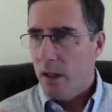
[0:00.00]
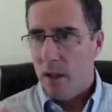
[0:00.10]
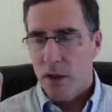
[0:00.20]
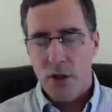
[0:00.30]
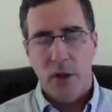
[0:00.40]

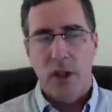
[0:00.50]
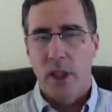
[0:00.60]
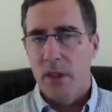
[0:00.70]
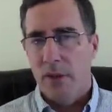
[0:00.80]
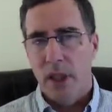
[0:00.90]
certainly
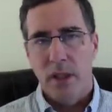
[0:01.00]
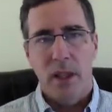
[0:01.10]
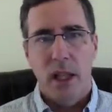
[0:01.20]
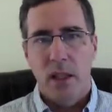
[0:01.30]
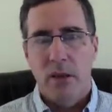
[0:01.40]
defines the
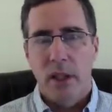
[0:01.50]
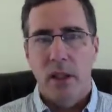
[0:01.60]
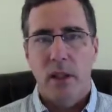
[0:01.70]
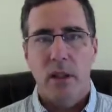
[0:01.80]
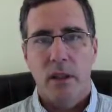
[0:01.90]
end of
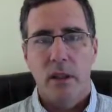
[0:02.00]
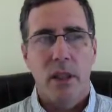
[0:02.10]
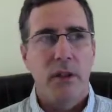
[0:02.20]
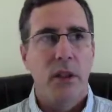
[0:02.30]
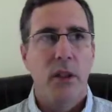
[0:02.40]
it.
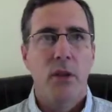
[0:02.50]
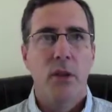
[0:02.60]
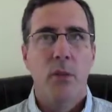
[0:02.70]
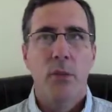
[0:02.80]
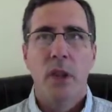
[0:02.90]
David
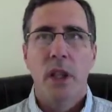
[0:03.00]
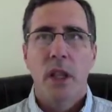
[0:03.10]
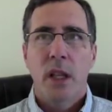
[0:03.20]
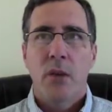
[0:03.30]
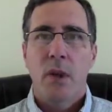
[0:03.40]
Hume
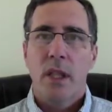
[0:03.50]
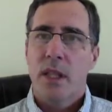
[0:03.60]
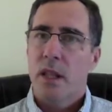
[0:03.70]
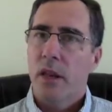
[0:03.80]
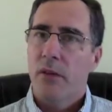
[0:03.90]
was a
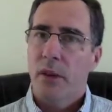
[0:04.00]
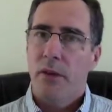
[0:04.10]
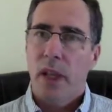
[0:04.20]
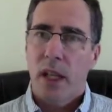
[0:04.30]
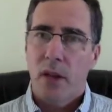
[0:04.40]

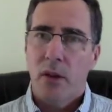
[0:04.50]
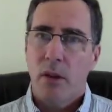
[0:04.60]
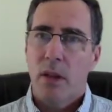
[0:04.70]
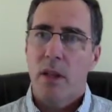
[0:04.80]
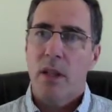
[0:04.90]

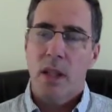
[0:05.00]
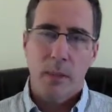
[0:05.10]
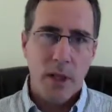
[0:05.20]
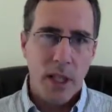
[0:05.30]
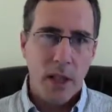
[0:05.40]
self-avowed
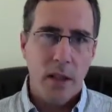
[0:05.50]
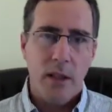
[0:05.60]
skeptic.